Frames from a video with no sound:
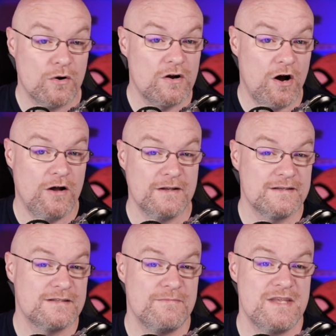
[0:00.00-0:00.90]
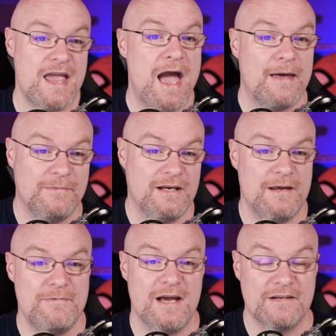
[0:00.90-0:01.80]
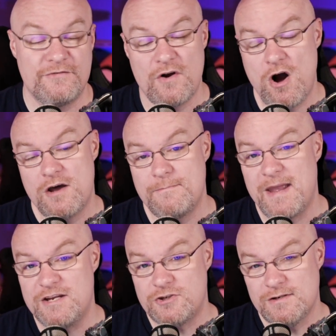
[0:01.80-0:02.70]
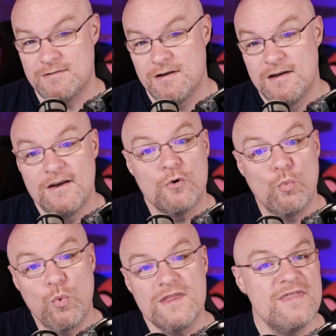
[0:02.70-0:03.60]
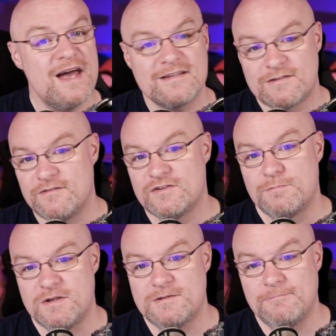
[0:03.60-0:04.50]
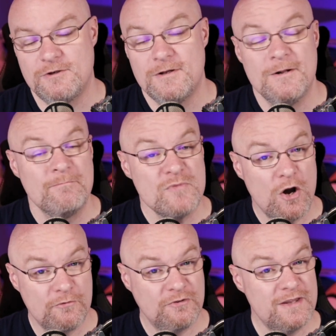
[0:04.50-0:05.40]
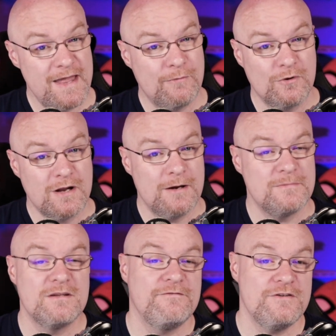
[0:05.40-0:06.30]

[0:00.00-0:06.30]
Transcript: or calling some of the admin APIs for automation with that service principal. Hopefully that will come in the